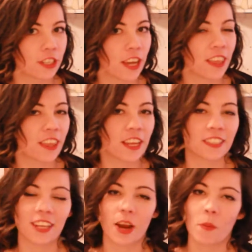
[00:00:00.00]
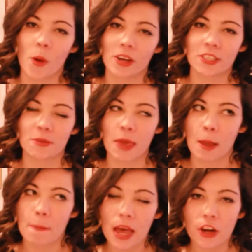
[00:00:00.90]
and the things that I want to
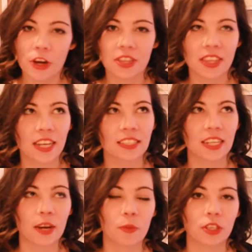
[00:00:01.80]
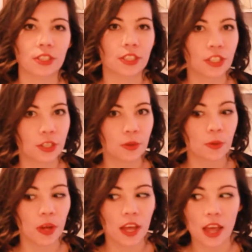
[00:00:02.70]
make better and the things that I want to
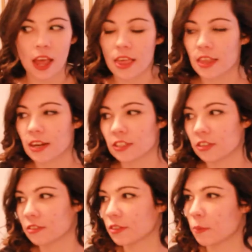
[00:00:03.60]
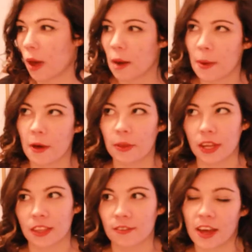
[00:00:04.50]
do. And then I start to feel bad about
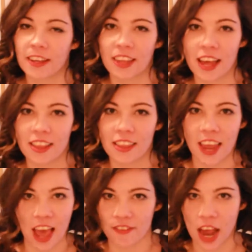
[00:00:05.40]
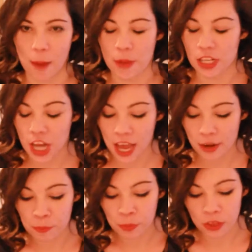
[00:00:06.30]
like the fact that they haven't happened
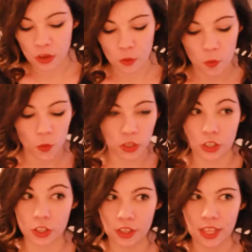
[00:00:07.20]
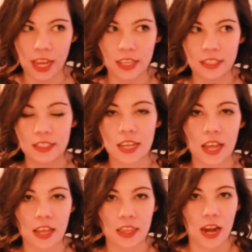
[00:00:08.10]
yet or certain things
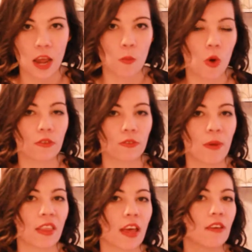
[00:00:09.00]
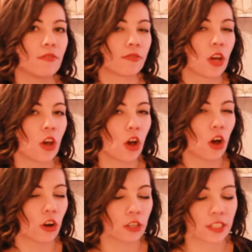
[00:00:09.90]
that I want for my life
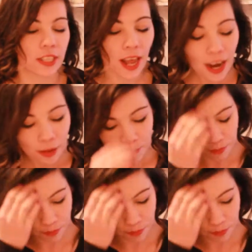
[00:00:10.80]
aren't there.